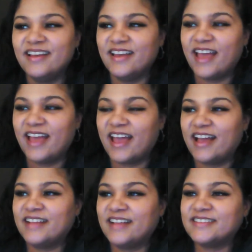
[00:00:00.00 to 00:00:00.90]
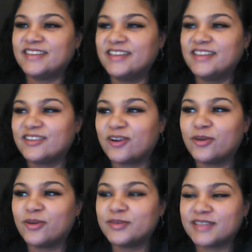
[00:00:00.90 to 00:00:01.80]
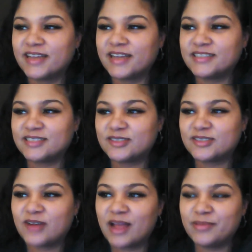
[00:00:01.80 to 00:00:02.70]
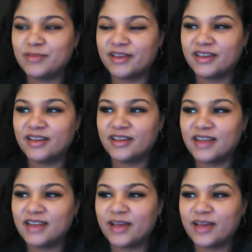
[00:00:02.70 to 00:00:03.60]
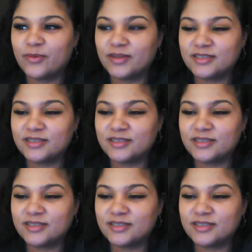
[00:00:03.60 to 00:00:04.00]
and the girl was like describing like what to do.